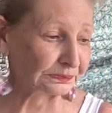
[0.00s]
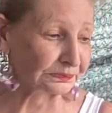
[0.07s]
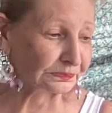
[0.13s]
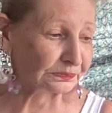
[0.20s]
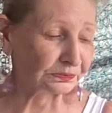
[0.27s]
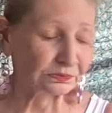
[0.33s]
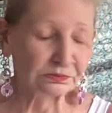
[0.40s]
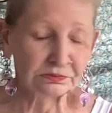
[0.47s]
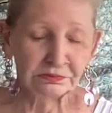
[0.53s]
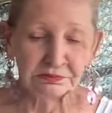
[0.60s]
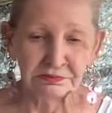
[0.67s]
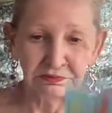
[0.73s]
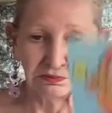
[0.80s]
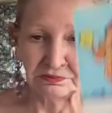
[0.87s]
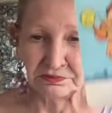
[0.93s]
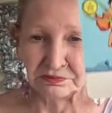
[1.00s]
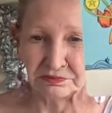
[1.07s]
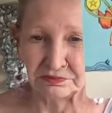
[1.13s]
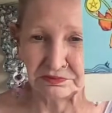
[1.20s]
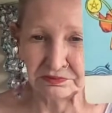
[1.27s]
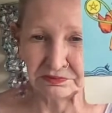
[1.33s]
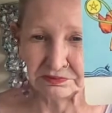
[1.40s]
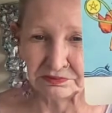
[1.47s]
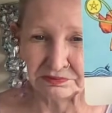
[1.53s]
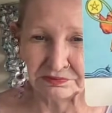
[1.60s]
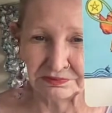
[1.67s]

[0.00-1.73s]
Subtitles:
[no speech]